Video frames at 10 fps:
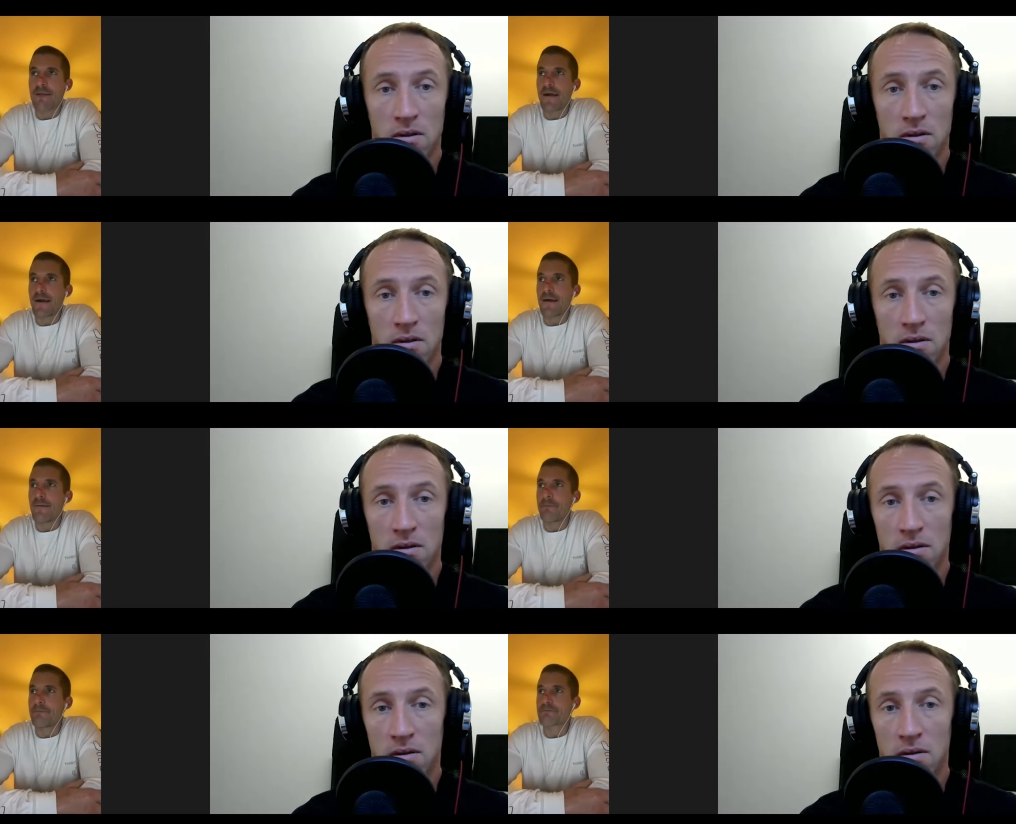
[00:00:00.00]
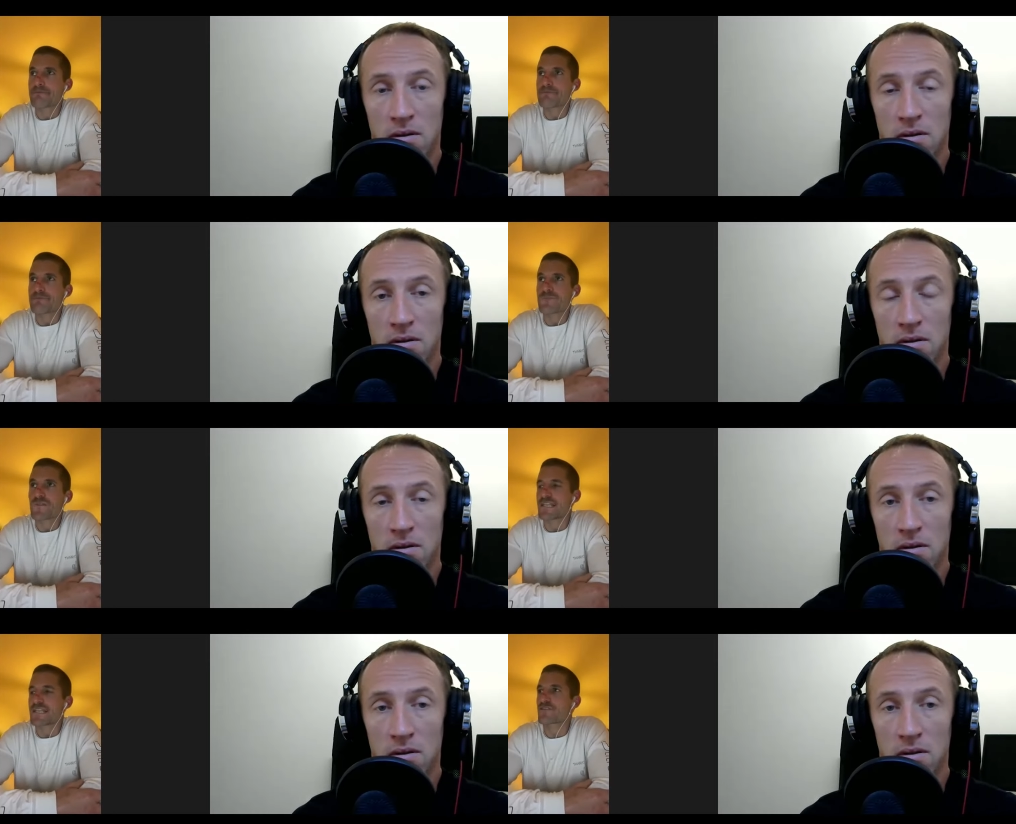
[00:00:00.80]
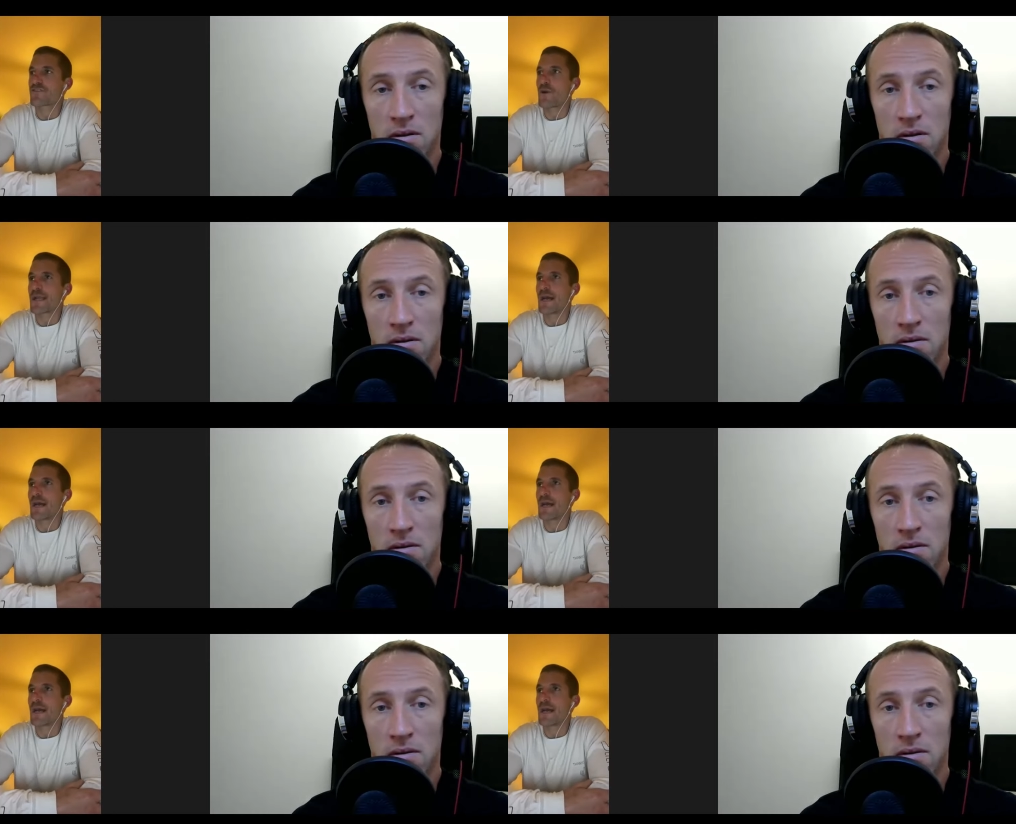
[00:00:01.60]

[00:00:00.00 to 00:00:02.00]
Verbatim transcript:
Speaker 1: Or? Um, yeah, so growing